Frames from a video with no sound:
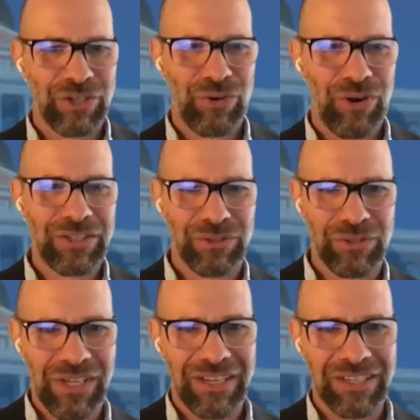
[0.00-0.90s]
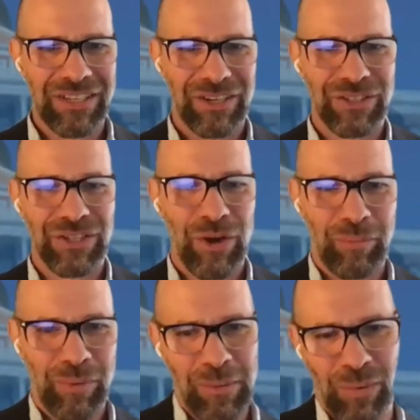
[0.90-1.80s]
across those data centers in the
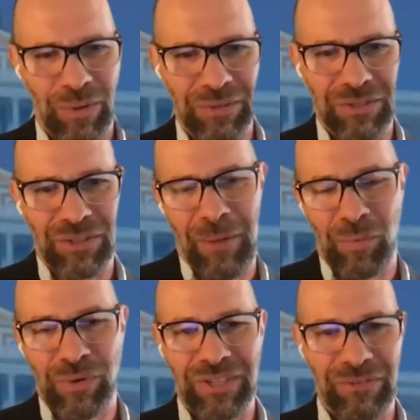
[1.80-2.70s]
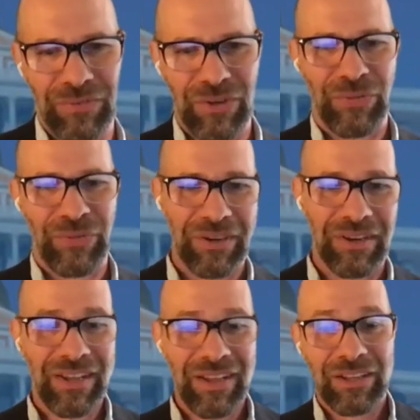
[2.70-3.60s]
on-prem world is a lot more difficult than
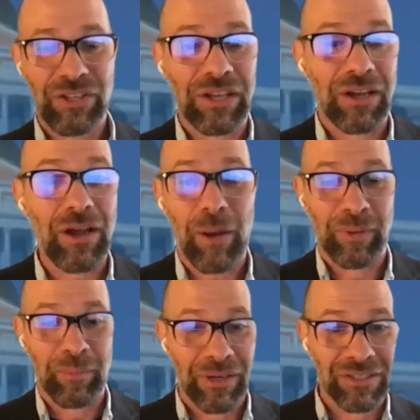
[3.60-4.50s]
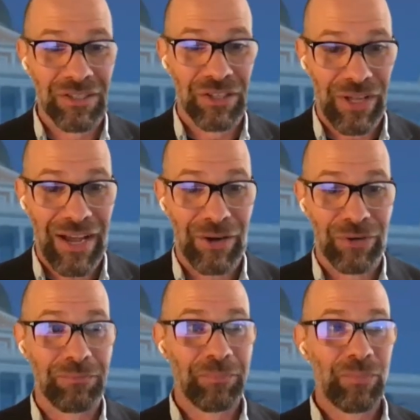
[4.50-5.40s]
clicking a couple of buttons in the cloud.
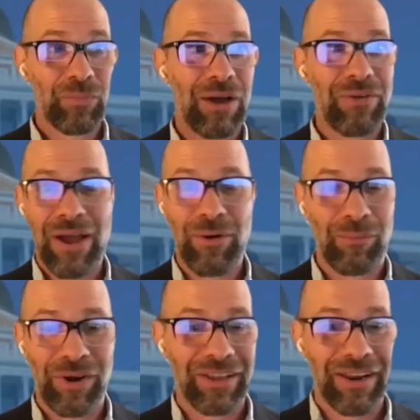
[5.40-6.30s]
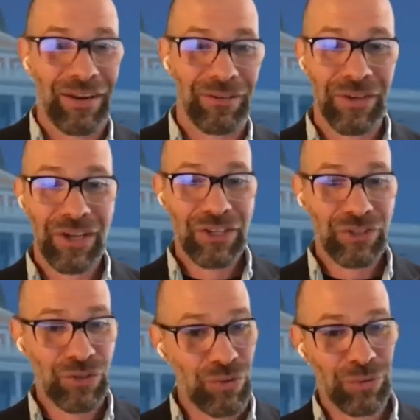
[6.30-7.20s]
And wow, now I'm running it out of
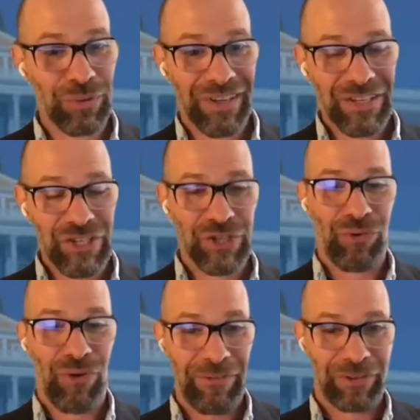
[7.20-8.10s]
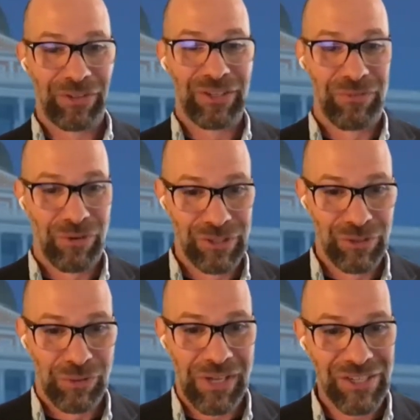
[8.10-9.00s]
2 geographically diverse
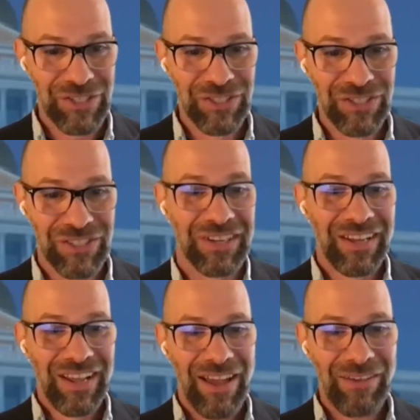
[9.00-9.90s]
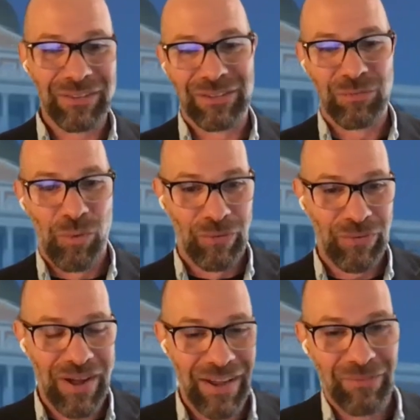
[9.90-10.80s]
locations, and I've got this
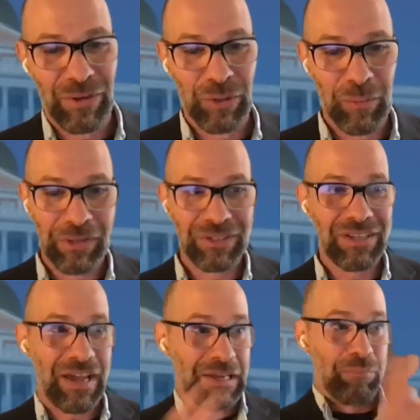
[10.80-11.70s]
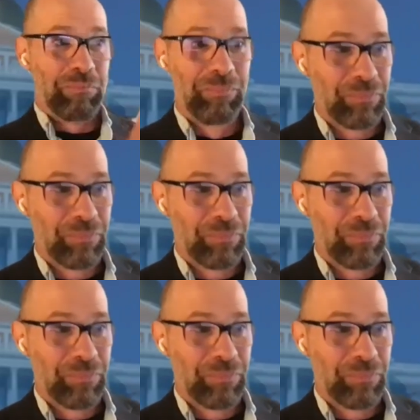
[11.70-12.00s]
wonderful high availability. I can